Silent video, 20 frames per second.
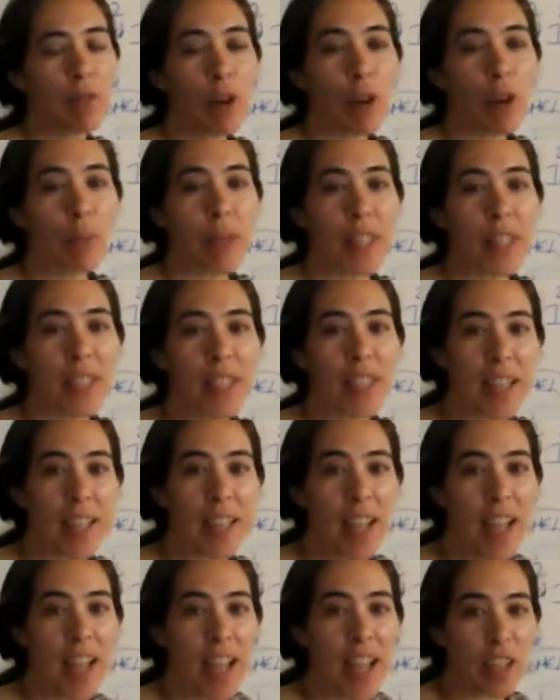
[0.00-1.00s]
all my debt.
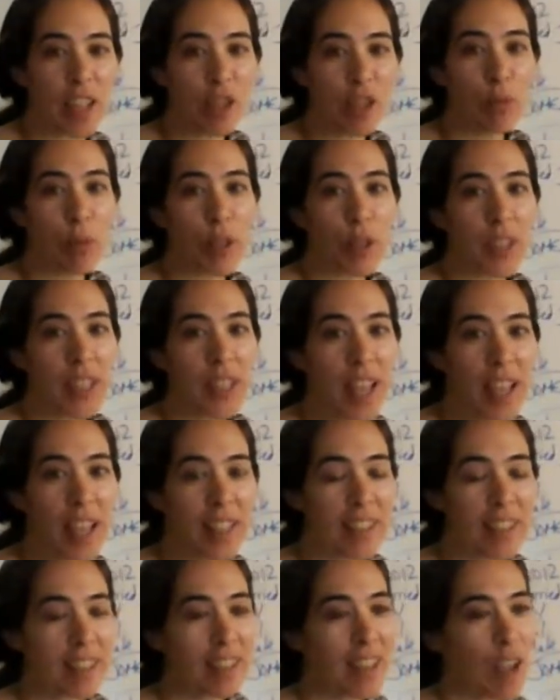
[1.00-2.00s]
I had no more debt.
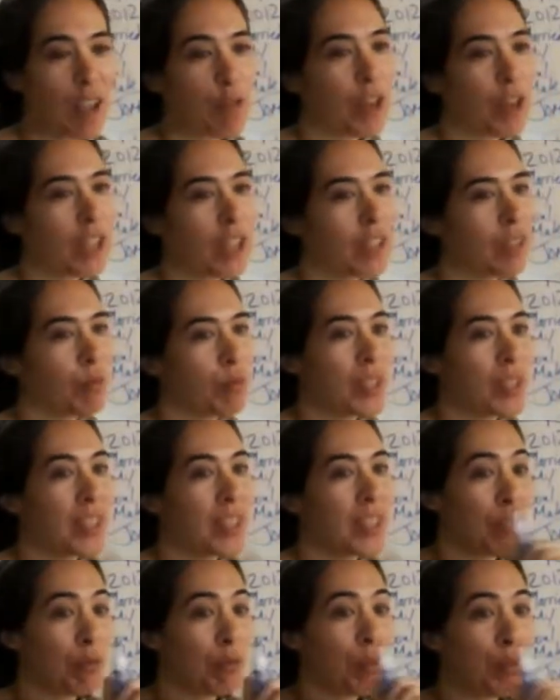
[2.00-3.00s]
I finally was
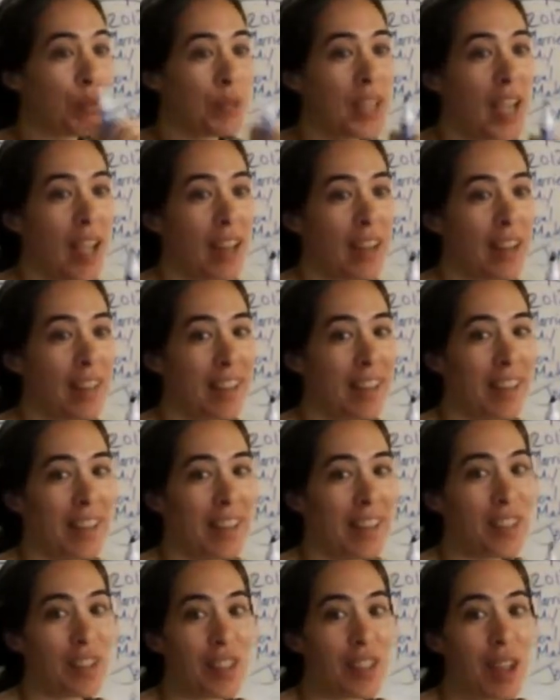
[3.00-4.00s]
zero debt.
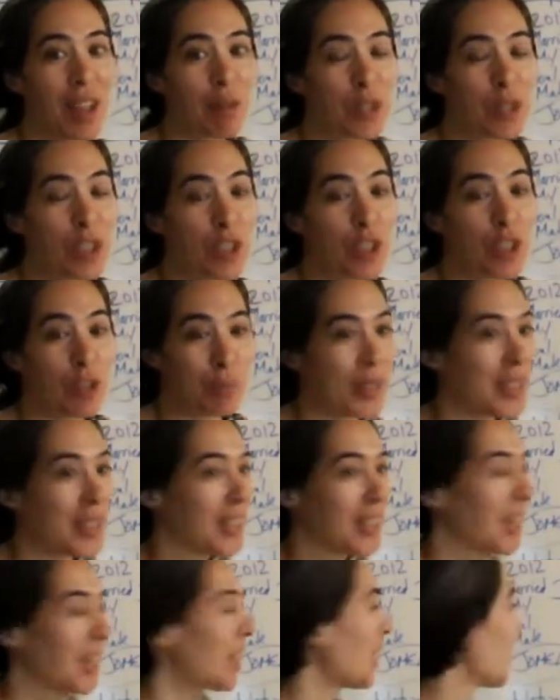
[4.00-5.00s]
So that was super
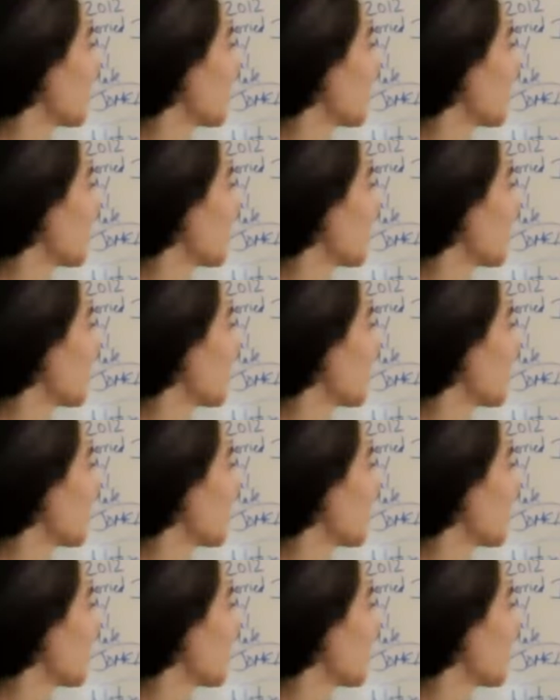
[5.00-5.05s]
exciting.